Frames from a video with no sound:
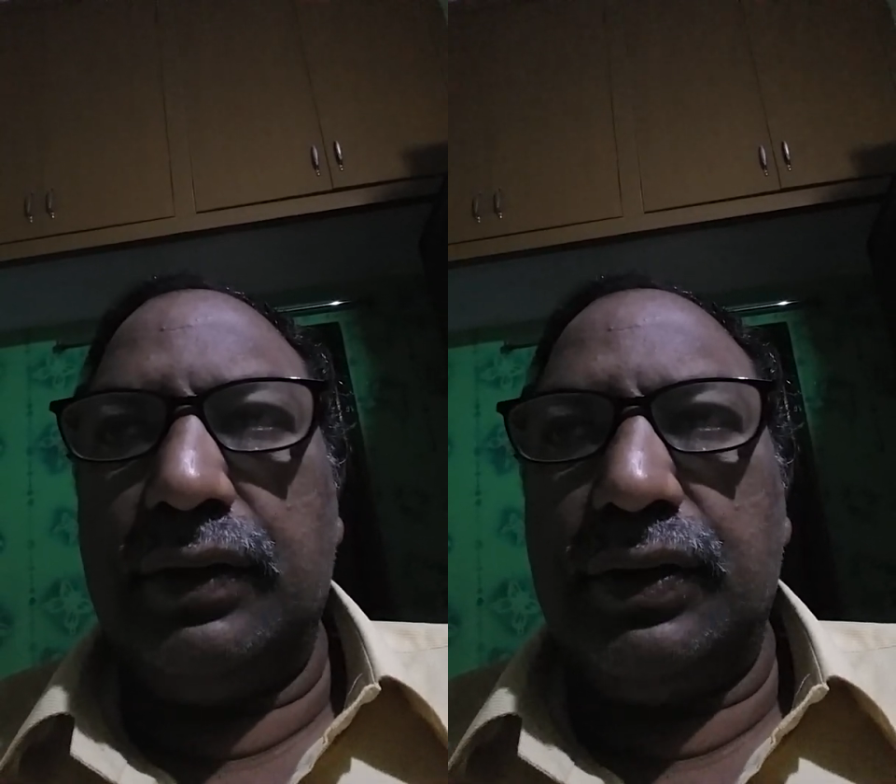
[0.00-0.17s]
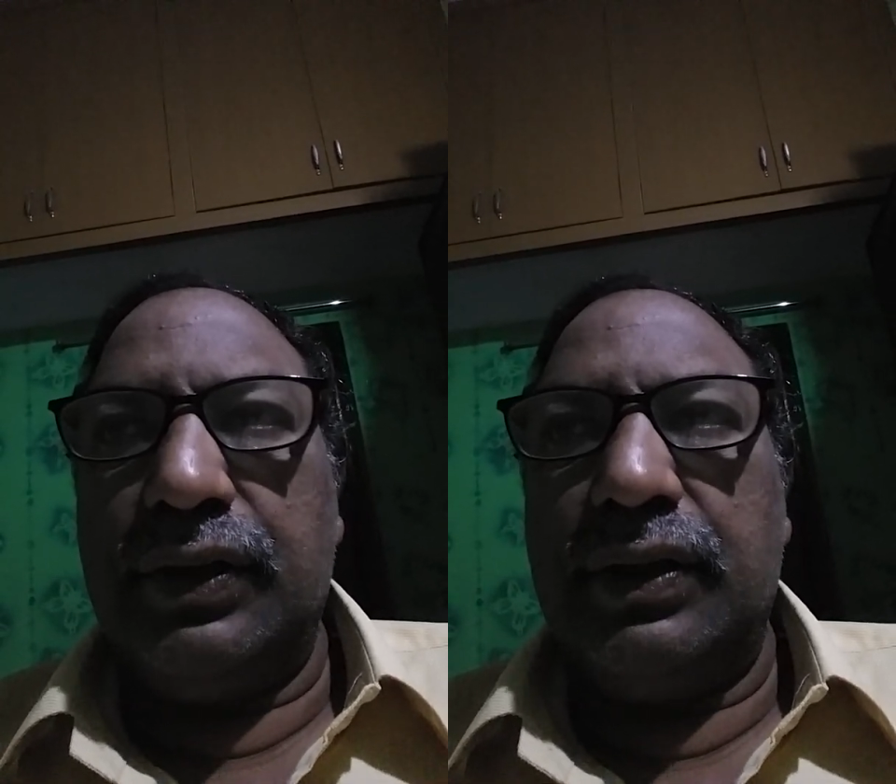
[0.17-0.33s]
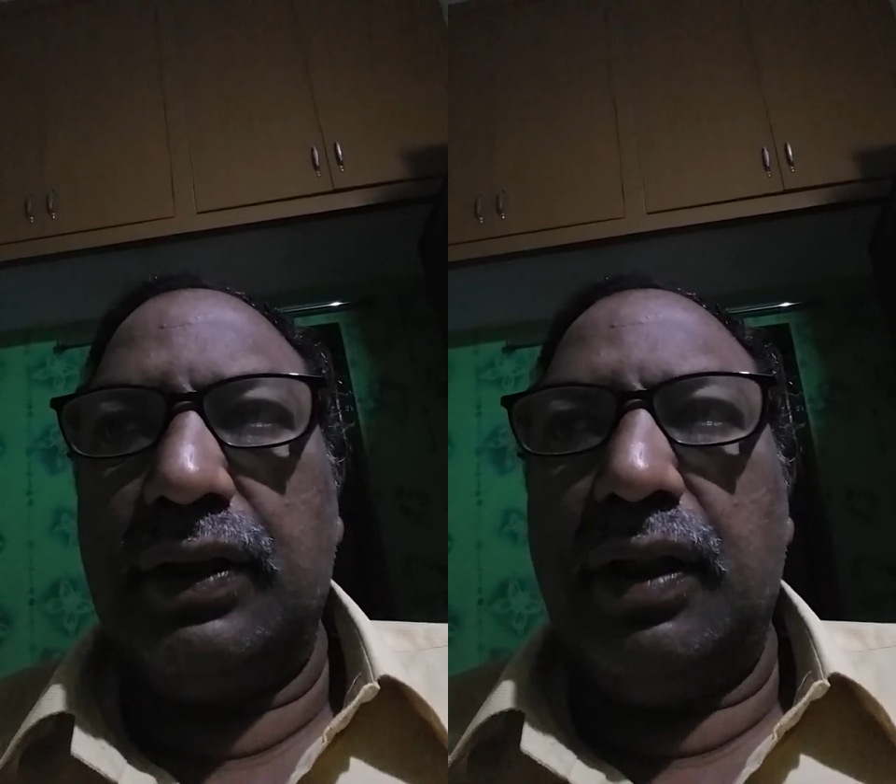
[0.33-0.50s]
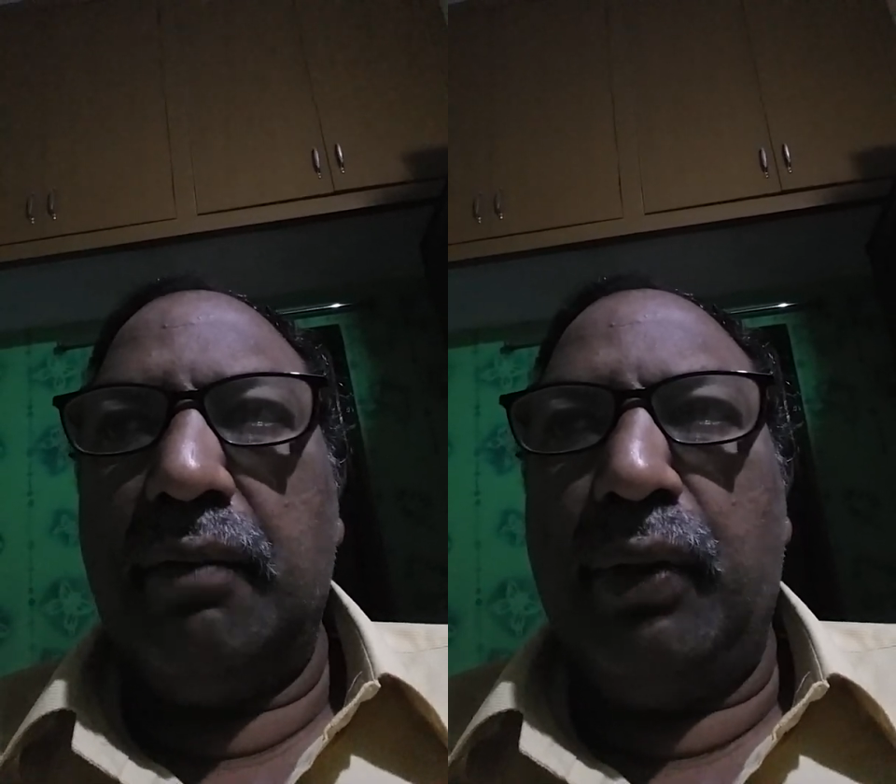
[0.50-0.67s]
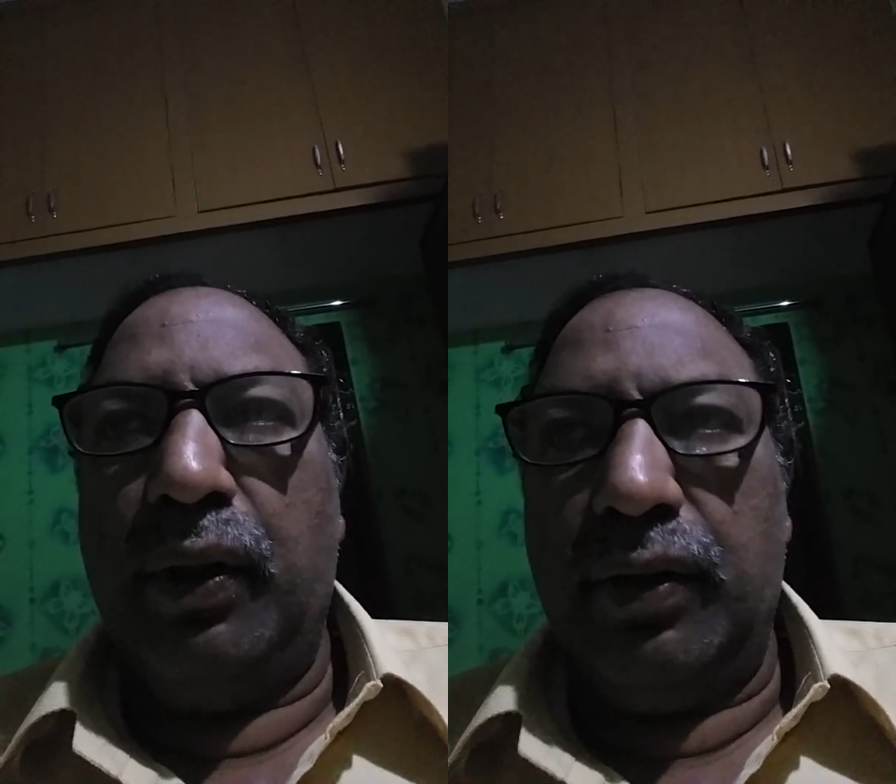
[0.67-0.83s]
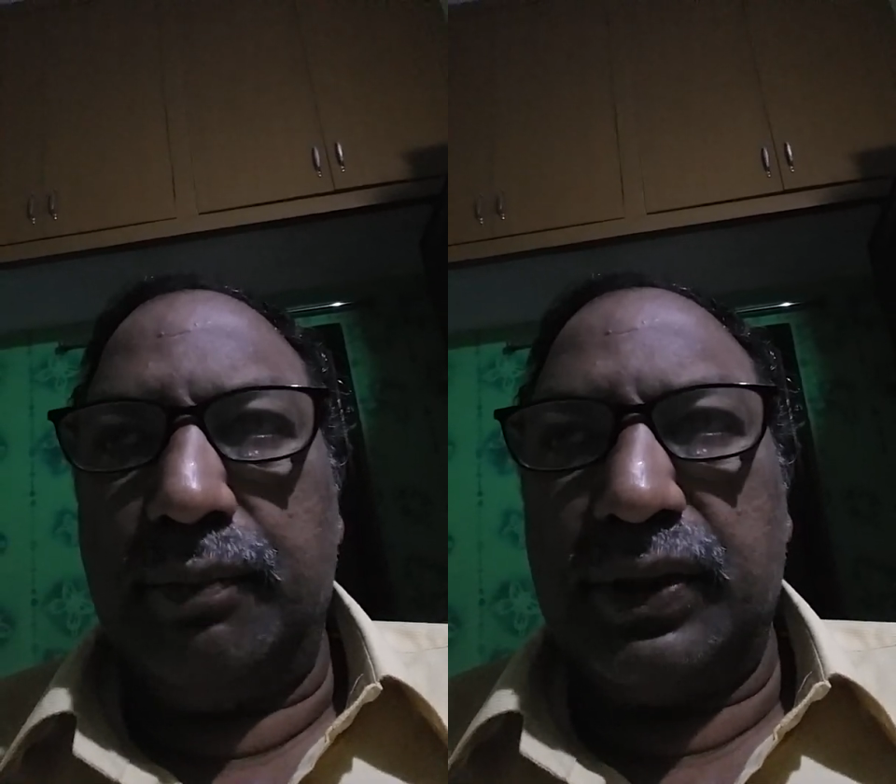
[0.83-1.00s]
those
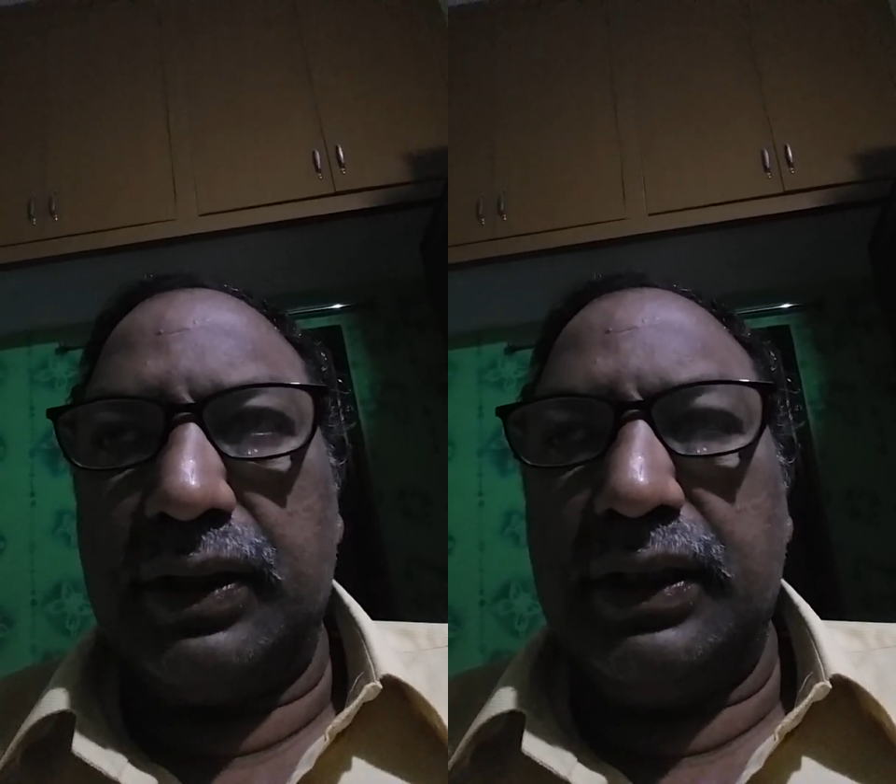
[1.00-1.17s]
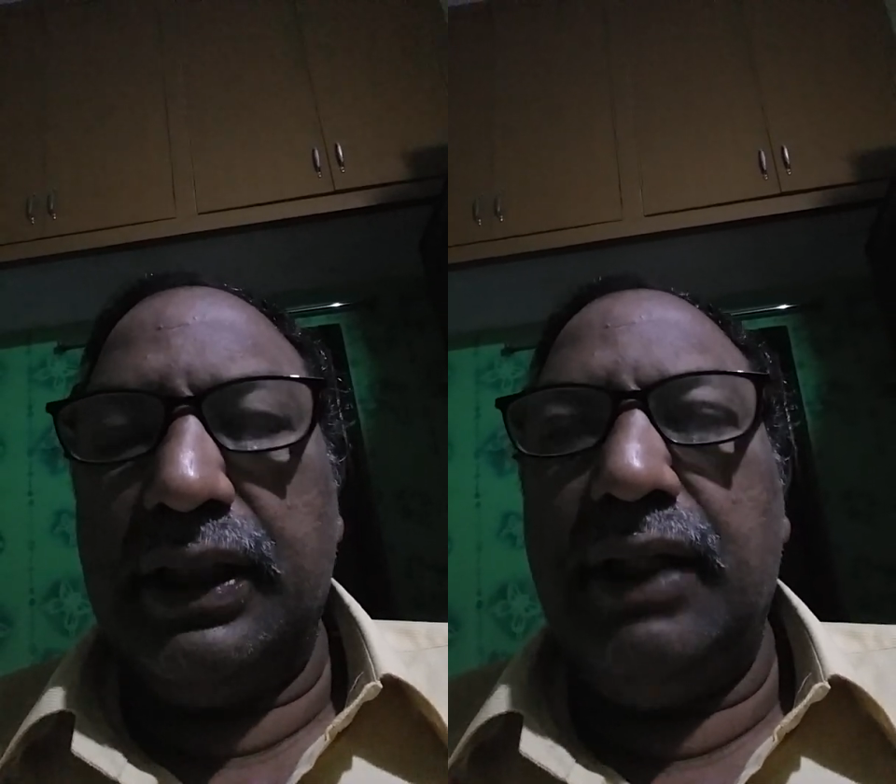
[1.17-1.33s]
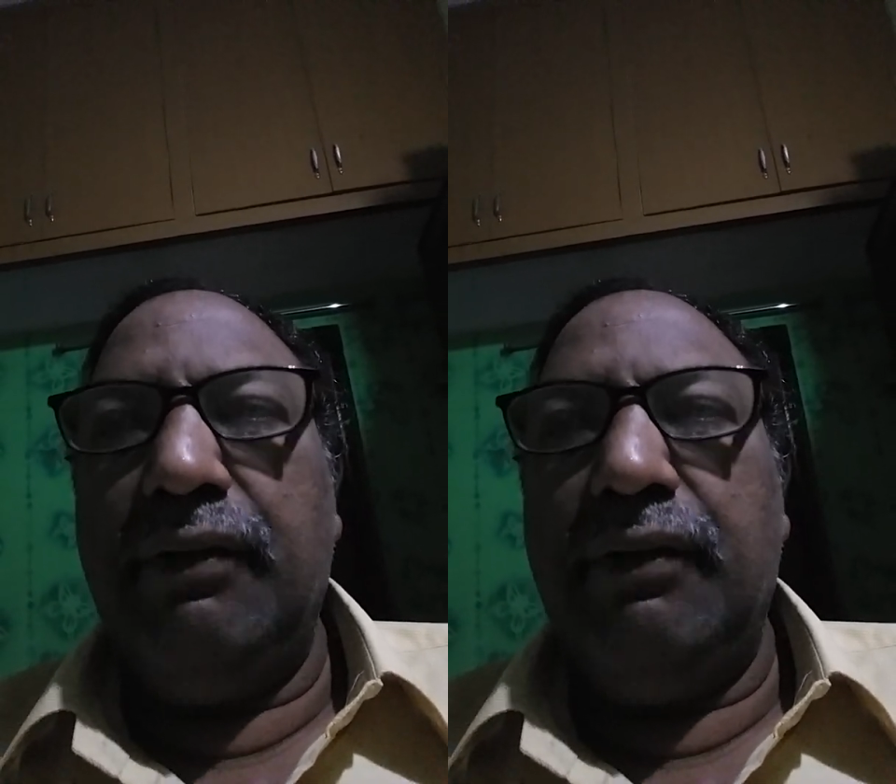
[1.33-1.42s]
poems.